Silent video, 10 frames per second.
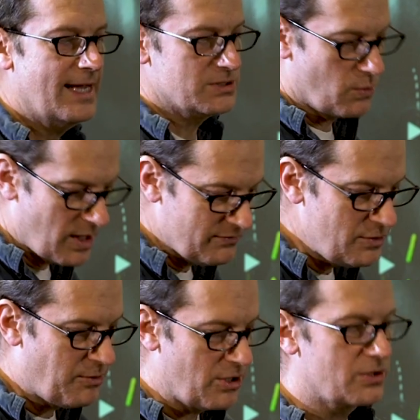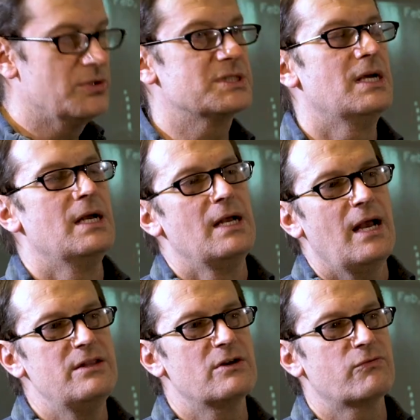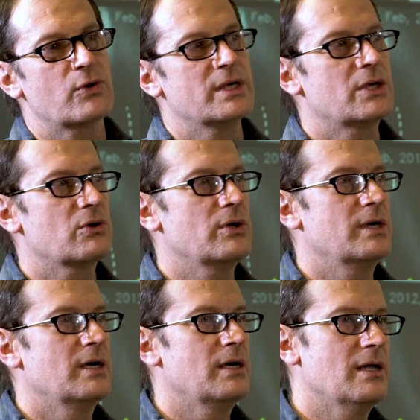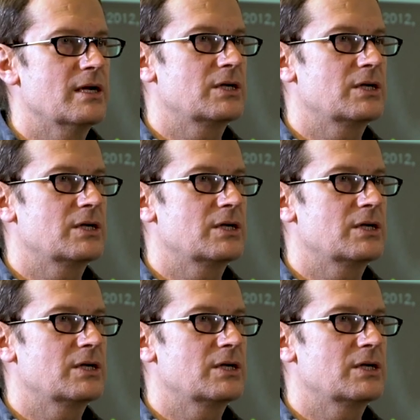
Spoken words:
has quite a few particles, and therefore can carry a lot of